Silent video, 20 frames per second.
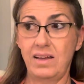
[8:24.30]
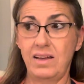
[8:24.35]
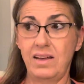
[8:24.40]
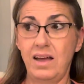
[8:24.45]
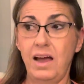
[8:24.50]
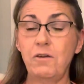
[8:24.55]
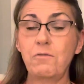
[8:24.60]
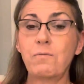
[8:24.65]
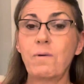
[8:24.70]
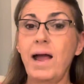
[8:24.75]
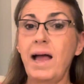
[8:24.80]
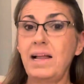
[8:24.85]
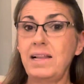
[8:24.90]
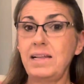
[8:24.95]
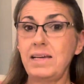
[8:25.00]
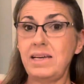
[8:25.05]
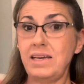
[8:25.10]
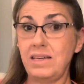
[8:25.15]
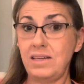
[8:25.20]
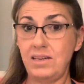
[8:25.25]
a
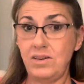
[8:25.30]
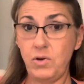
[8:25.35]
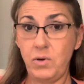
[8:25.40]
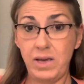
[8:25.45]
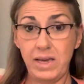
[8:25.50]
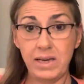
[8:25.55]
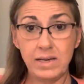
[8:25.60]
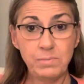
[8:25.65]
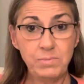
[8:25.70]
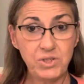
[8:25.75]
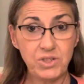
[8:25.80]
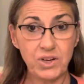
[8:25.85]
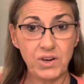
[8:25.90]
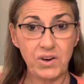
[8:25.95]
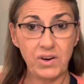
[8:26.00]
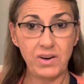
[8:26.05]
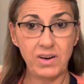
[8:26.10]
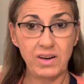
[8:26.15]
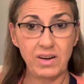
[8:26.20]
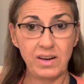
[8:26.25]
rally in New
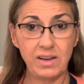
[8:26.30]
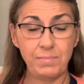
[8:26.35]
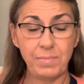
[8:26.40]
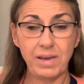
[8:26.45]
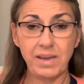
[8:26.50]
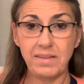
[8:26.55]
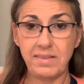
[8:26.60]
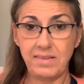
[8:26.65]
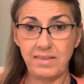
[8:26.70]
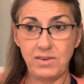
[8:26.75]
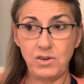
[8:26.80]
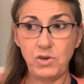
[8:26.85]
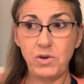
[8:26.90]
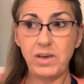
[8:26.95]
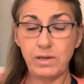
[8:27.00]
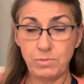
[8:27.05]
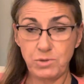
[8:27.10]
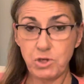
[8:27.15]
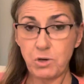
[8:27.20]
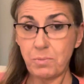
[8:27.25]
Hampshire, because the New
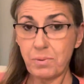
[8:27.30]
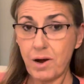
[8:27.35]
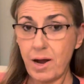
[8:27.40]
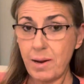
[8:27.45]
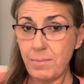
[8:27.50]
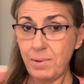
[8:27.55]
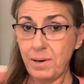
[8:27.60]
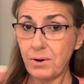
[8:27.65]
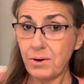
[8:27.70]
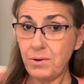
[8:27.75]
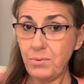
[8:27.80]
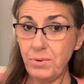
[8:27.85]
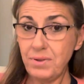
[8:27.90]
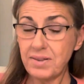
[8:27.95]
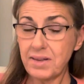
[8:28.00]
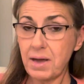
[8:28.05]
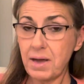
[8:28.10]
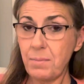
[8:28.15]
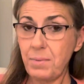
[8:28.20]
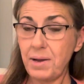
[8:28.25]
Hampshire primary was
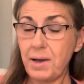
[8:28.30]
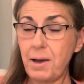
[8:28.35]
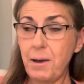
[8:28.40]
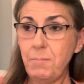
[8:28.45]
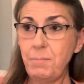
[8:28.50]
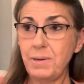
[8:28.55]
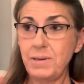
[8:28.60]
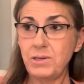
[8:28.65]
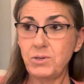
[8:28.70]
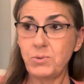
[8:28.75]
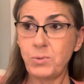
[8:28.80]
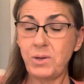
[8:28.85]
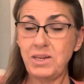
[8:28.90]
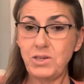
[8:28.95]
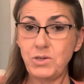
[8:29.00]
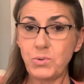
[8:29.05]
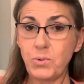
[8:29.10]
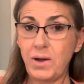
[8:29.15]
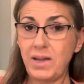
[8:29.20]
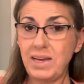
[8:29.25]
coming up in
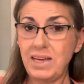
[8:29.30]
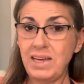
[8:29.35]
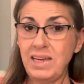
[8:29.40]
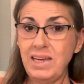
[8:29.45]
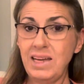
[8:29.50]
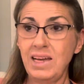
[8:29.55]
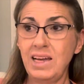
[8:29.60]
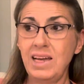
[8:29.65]
2020.